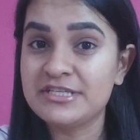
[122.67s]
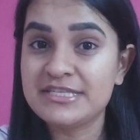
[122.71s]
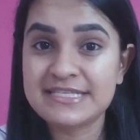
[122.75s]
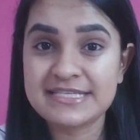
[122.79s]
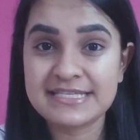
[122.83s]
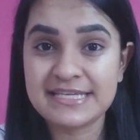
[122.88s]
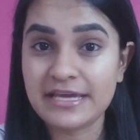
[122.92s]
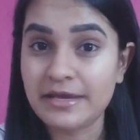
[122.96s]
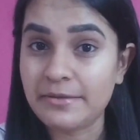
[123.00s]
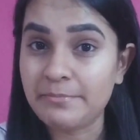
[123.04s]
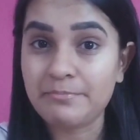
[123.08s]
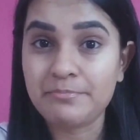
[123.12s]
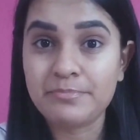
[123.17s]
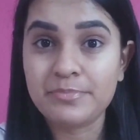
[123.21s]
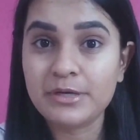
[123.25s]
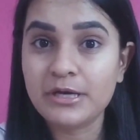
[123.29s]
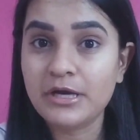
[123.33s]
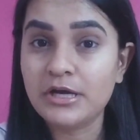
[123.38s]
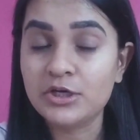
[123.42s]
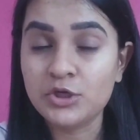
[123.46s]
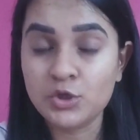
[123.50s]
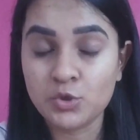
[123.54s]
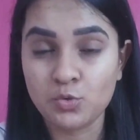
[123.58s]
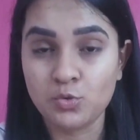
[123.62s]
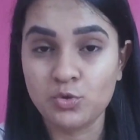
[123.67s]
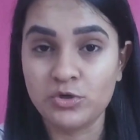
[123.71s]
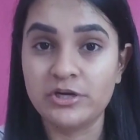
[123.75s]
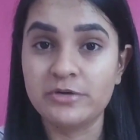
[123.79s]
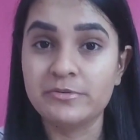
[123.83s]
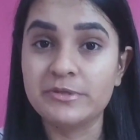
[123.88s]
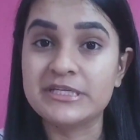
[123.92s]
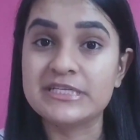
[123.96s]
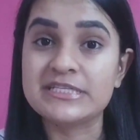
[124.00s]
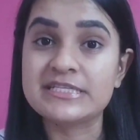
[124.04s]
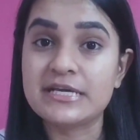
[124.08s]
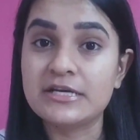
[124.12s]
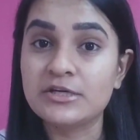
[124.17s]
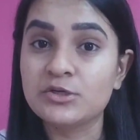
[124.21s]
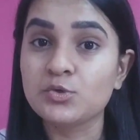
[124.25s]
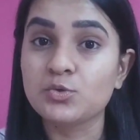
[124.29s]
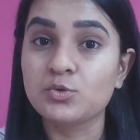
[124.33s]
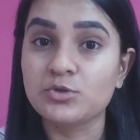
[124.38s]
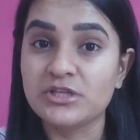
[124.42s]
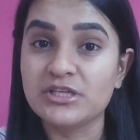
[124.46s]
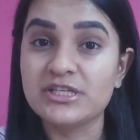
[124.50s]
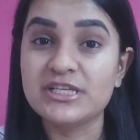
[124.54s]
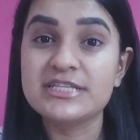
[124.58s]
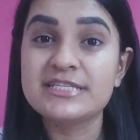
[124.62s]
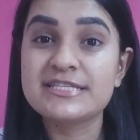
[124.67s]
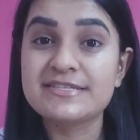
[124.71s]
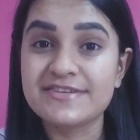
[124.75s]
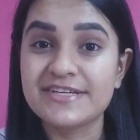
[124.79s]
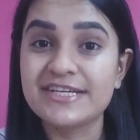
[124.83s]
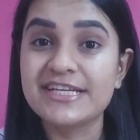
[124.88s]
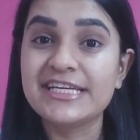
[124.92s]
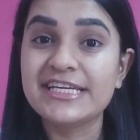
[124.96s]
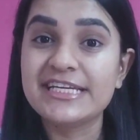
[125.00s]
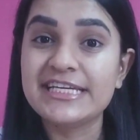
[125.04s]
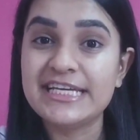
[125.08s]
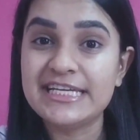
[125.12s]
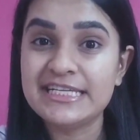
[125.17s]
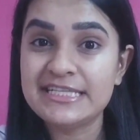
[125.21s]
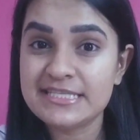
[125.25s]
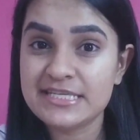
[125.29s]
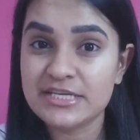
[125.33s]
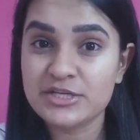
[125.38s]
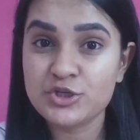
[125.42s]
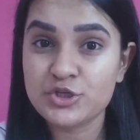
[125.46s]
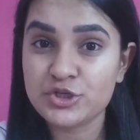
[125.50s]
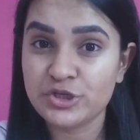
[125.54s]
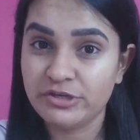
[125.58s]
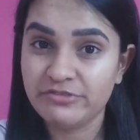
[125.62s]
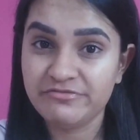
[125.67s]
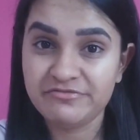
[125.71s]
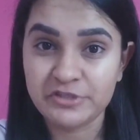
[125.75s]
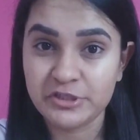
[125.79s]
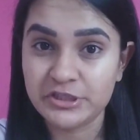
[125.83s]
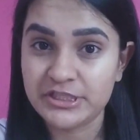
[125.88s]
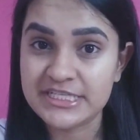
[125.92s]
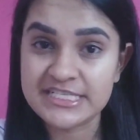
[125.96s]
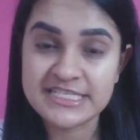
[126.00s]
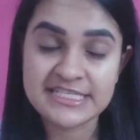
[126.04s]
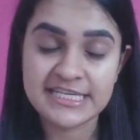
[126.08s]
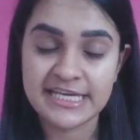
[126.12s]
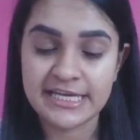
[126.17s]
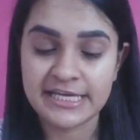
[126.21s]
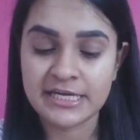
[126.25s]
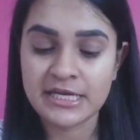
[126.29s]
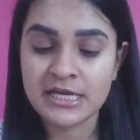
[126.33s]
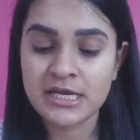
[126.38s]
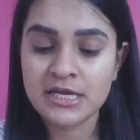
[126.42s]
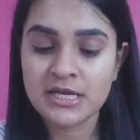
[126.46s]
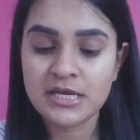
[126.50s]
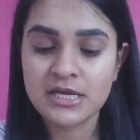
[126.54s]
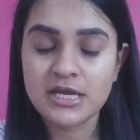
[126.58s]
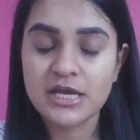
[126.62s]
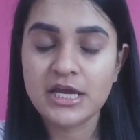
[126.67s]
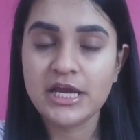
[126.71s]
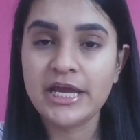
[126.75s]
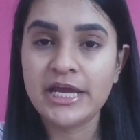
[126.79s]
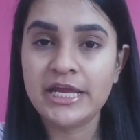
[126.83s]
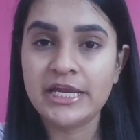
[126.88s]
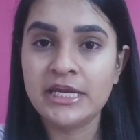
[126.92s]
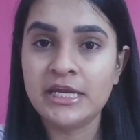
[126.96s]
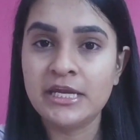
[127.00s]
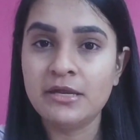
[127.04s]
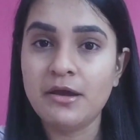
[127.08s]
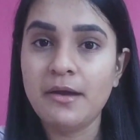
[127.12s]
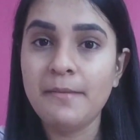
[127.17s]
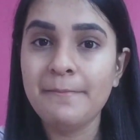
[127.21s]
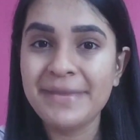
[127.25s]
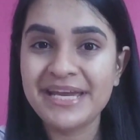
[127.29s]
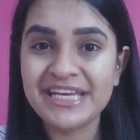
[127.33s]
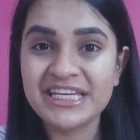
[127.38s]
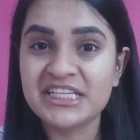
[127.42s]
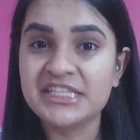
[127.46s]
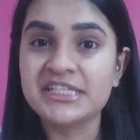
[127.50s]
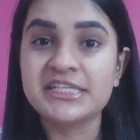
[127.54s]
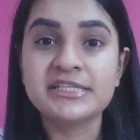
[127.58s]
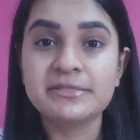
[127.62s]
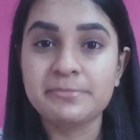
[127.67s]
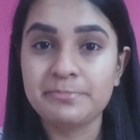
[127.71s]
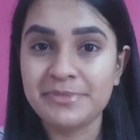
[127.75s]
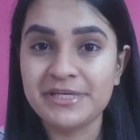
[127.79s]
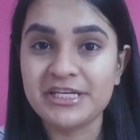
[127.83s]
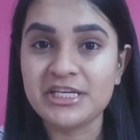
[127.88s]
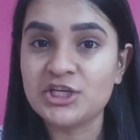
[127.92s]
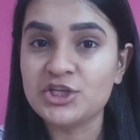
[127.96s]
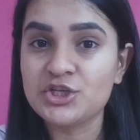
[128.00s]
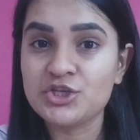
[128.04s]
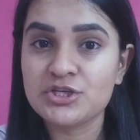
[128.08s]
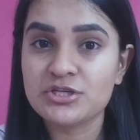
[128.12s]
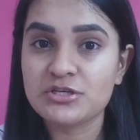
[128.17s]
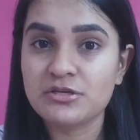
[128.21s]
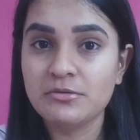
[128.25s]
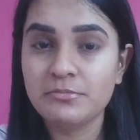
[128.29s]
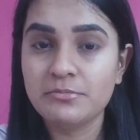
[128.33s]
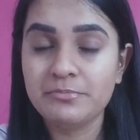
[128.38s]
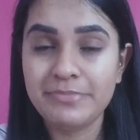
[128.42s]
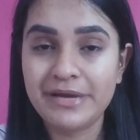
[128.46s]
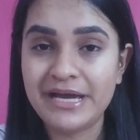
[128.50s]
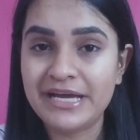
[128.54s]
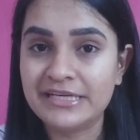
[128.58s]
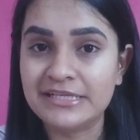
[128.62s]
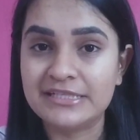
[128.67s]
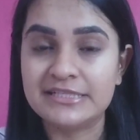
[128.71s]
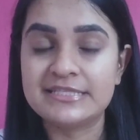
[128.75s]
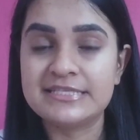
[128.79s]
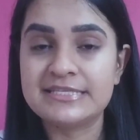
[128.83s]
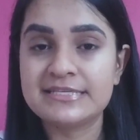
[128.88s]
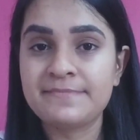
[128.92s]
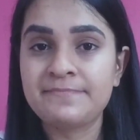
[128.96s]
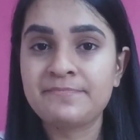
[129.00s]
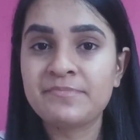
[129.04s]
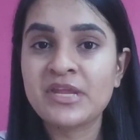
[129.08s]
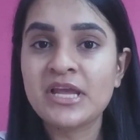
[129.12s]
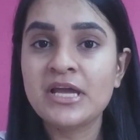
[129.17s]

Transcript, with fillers: skip a toner, because a toner is really essential for your skin in maintaining the pH balance.